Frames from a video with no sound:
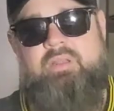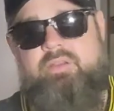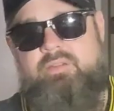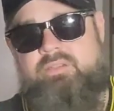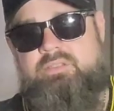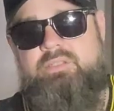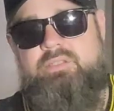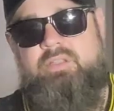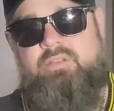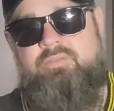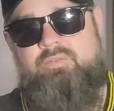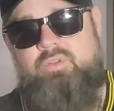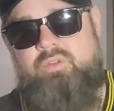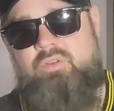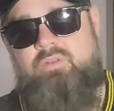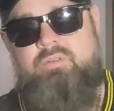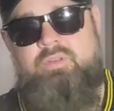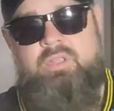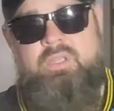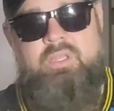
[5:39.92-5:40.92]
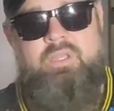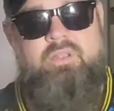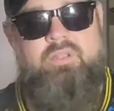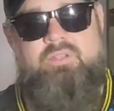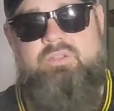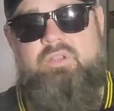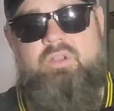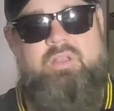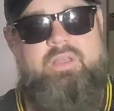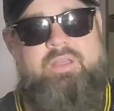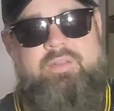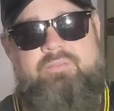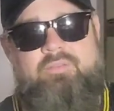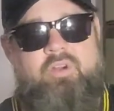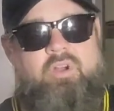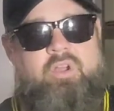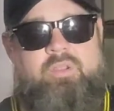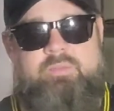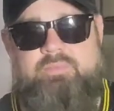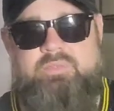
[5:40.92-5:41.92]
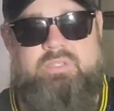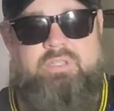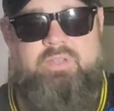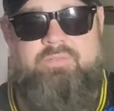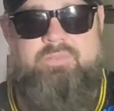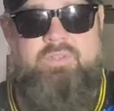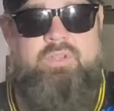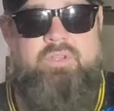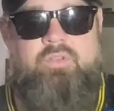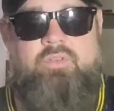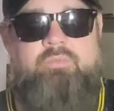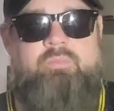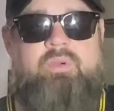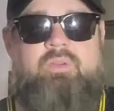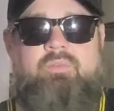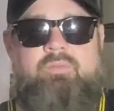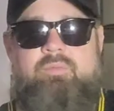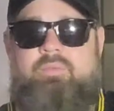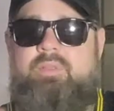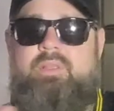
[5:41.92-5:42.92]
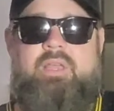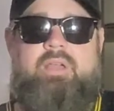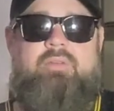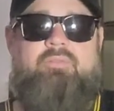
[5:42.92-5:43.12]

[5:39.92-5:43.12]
there's all kind of volume stuff to do. But yeah, for right now,